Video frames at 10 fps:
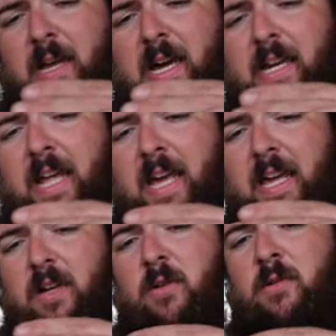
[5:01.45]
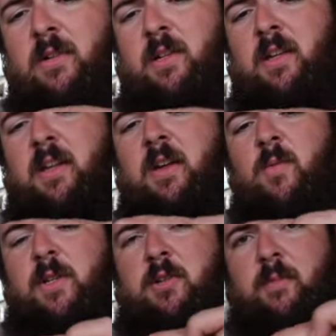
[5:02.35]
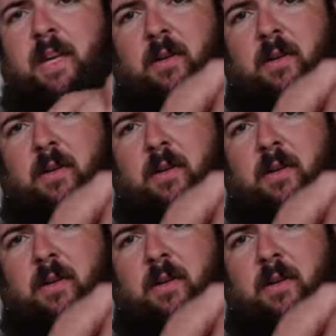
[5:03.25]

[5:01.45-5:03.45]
at an angle, which will make